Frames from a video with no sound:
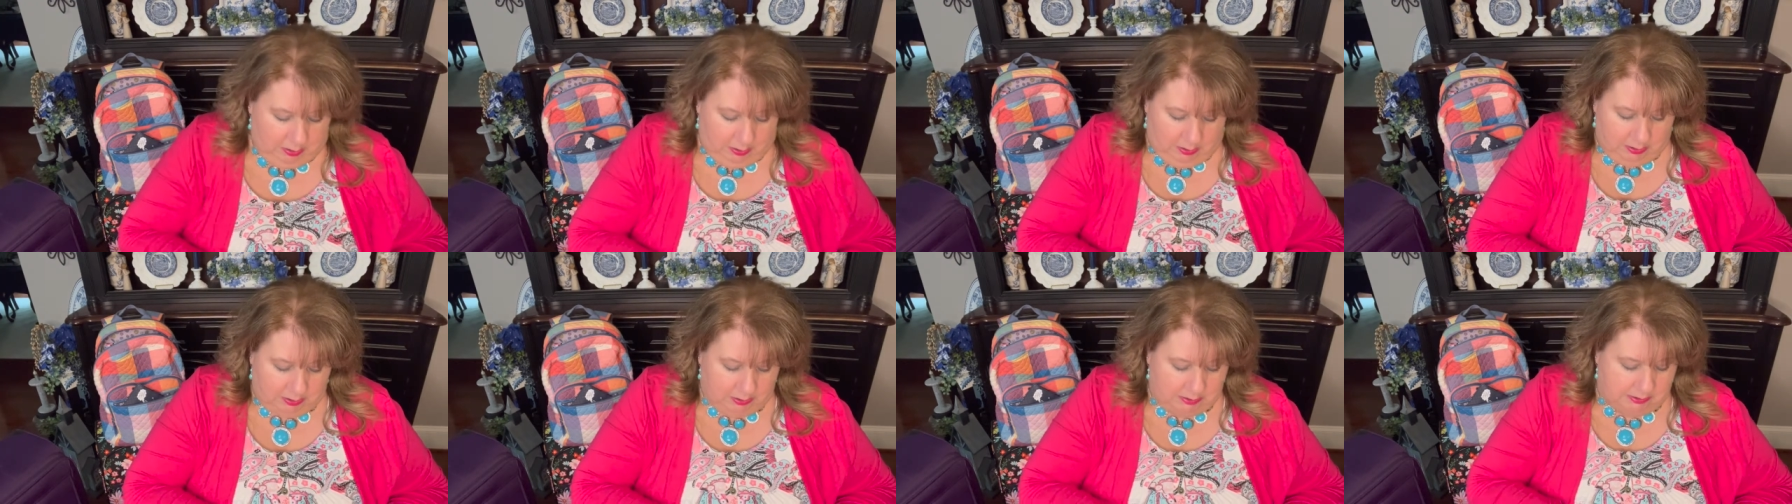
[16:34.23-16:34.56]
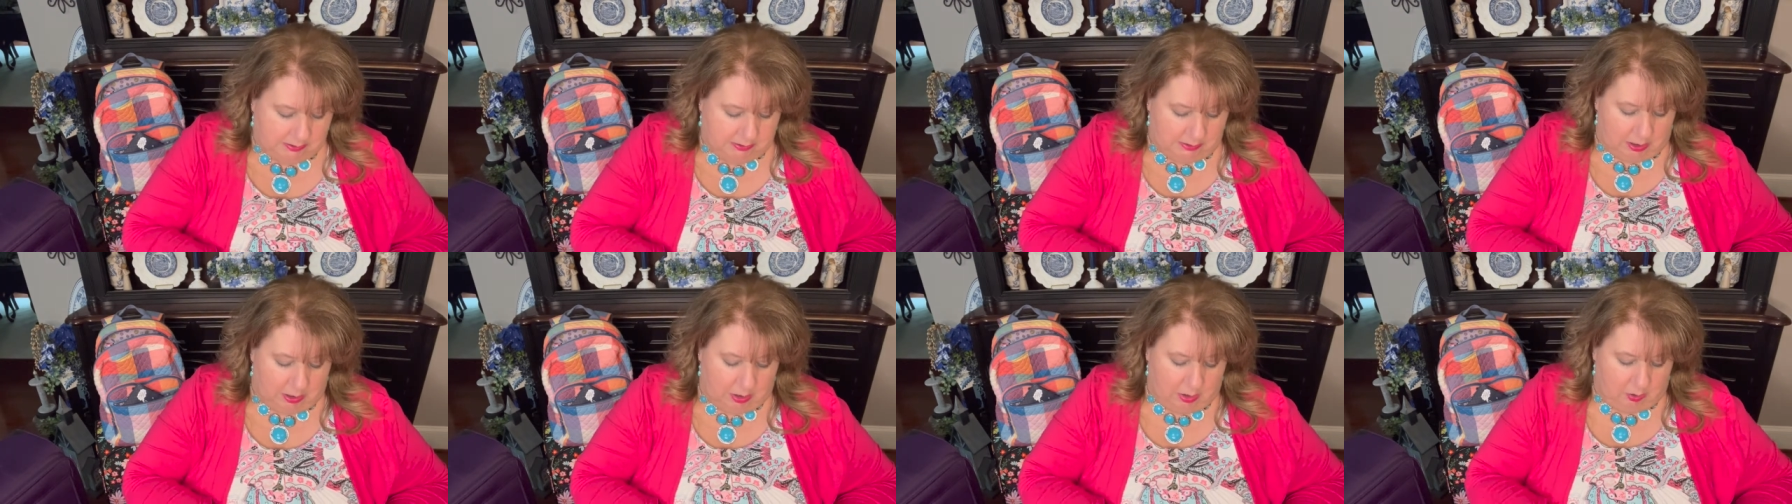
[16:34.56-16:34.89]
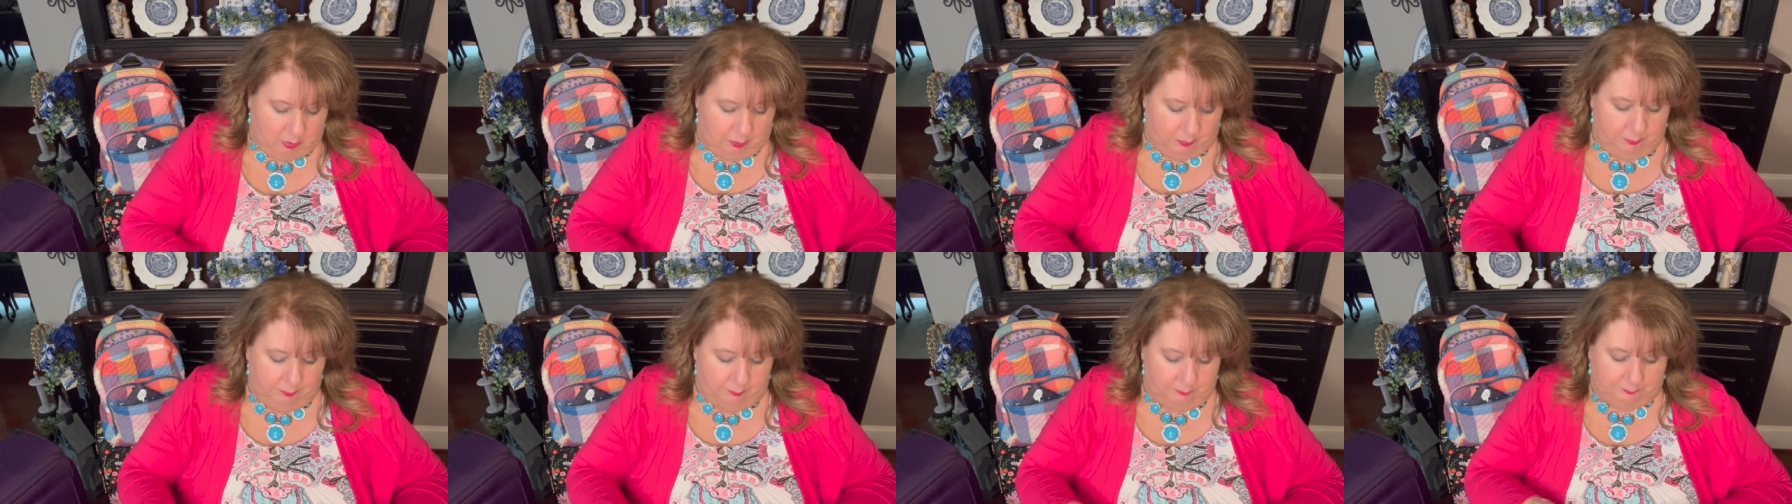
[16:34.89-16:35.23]

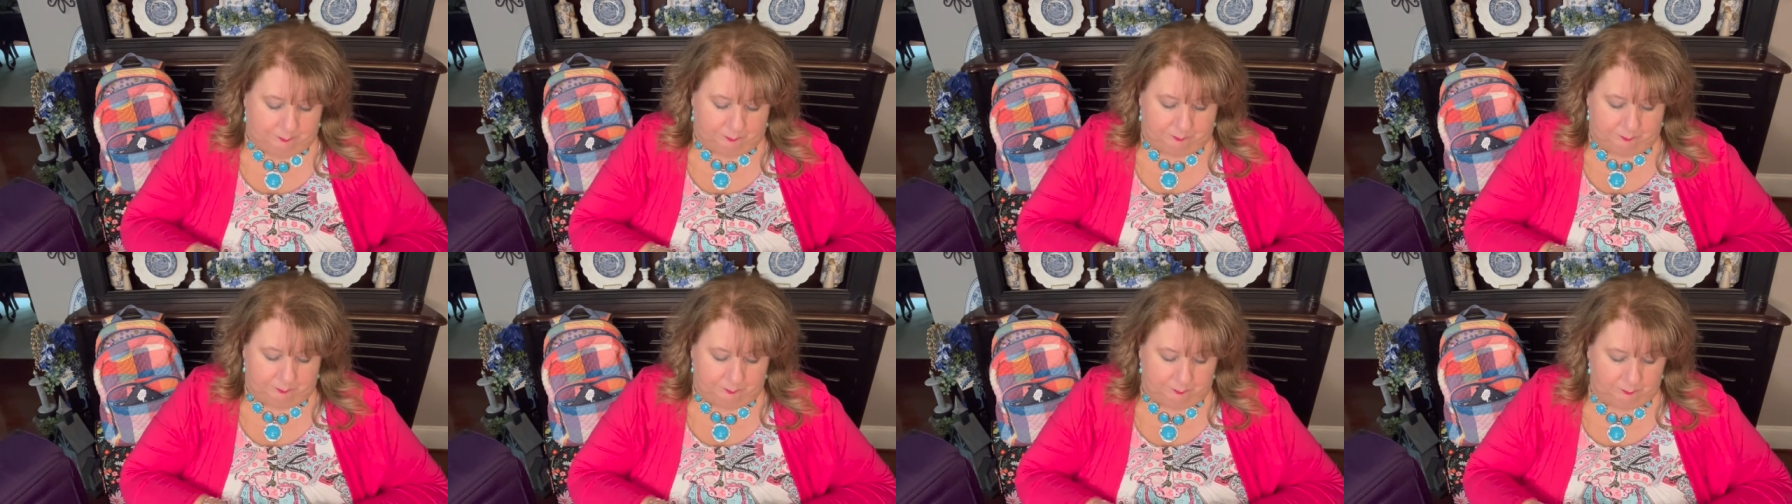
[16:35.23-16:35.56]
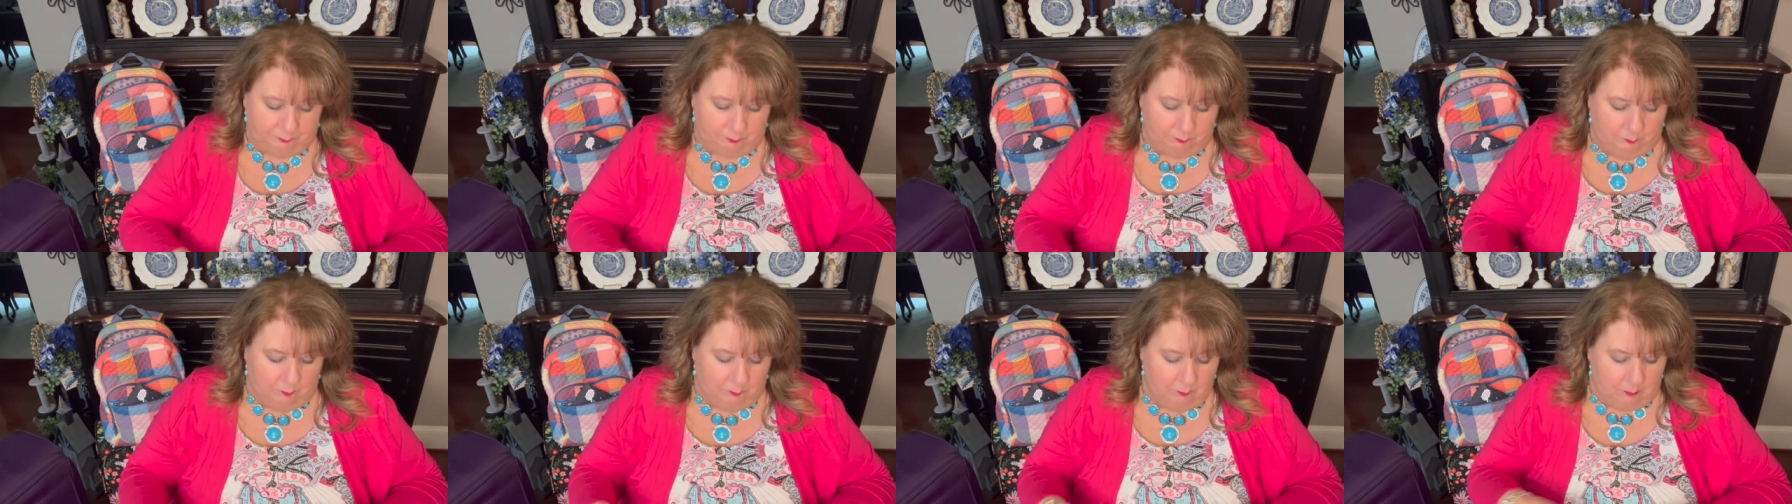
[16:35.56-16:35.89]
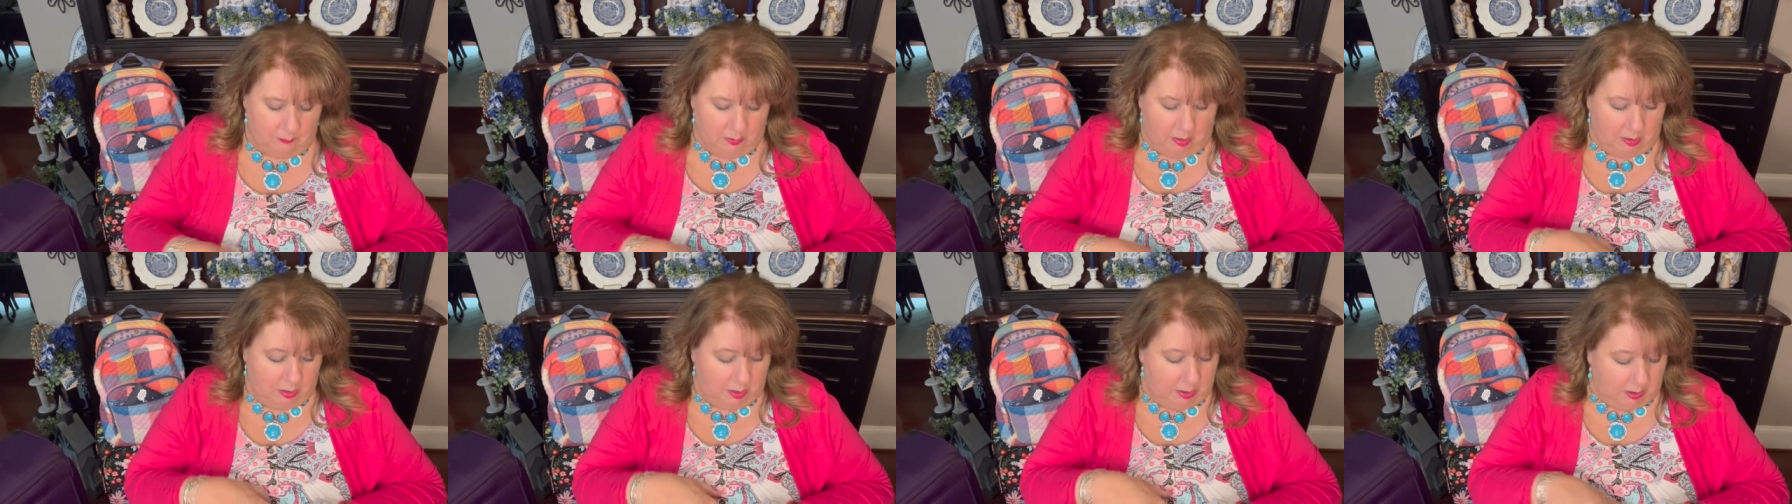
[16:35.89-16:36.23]
So
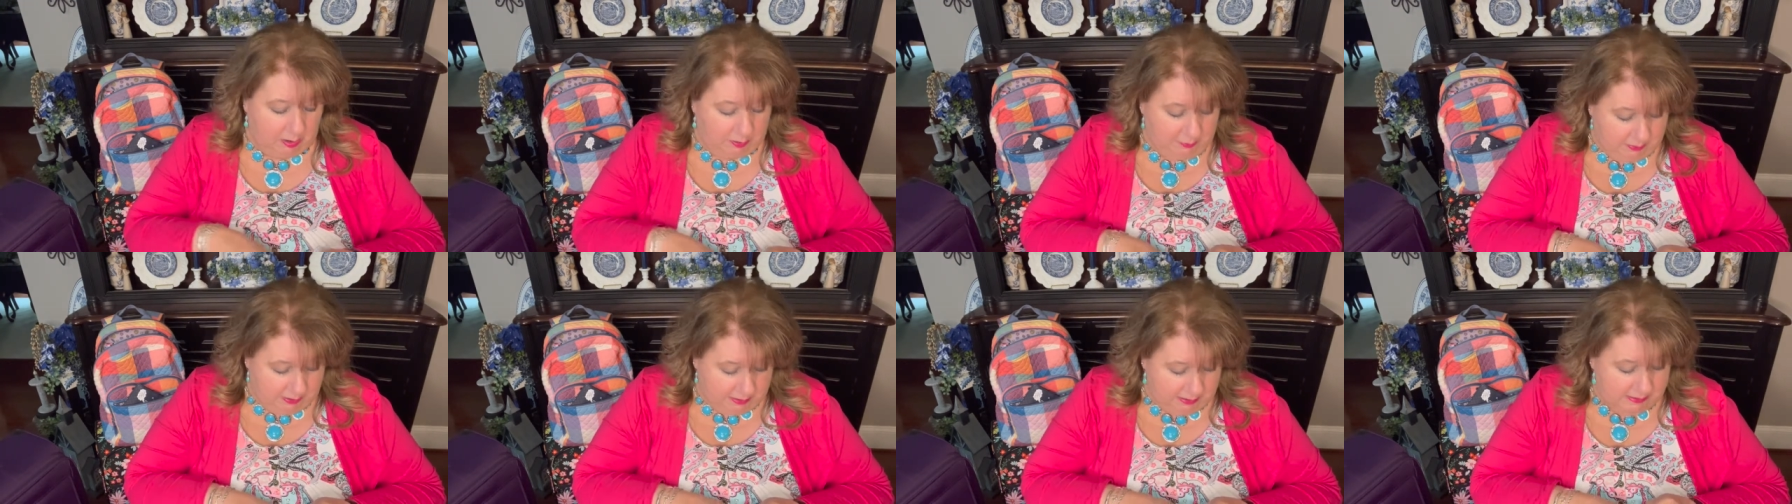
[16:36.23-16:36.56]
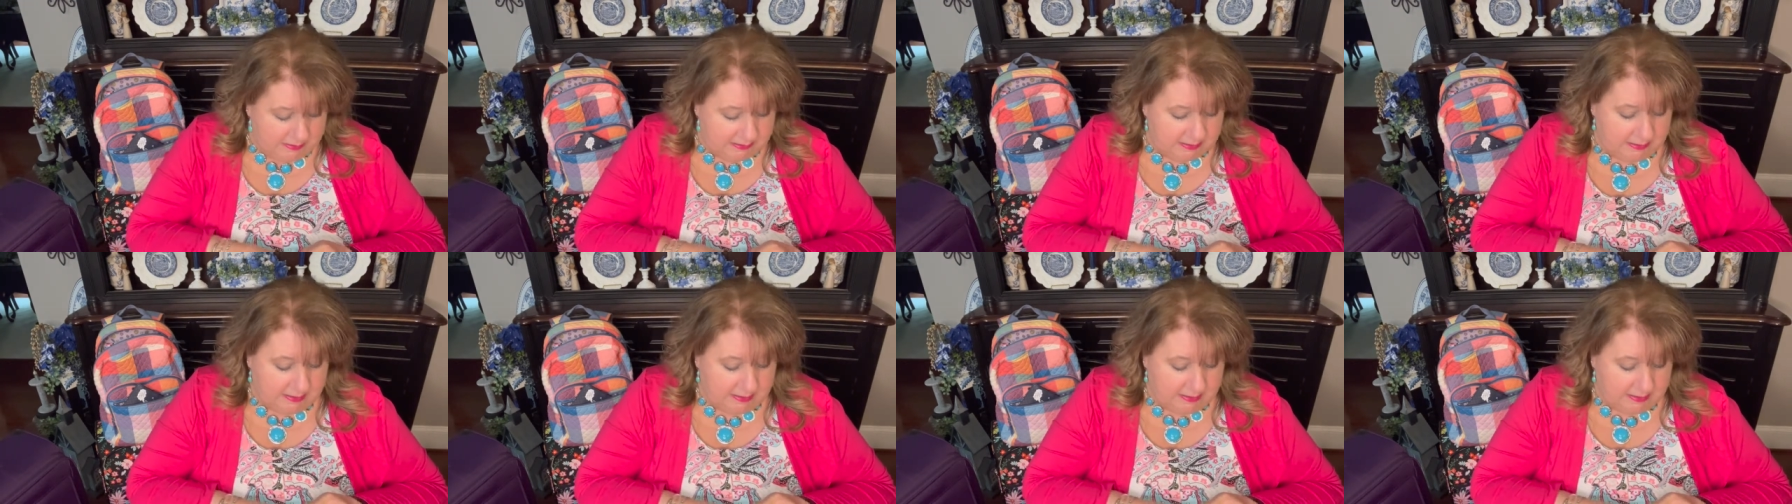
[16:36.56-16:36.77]
these,